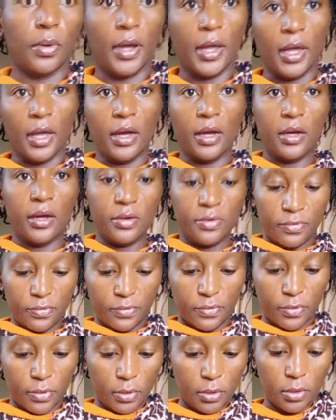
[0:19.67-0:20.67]
I have
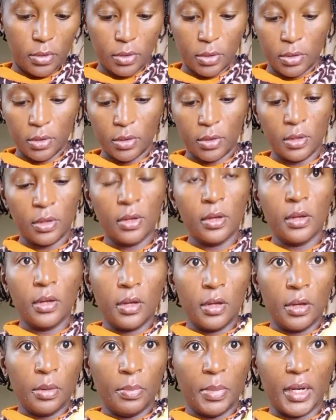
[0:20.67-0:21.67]

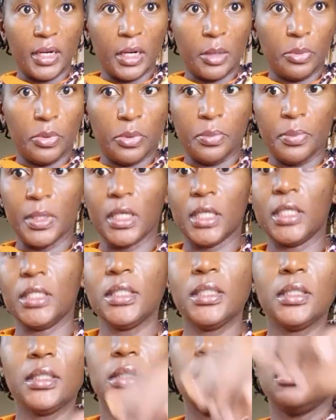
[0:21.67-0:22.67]
pineapple
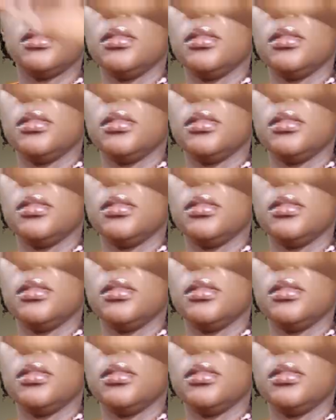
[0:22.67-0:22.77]
peelings.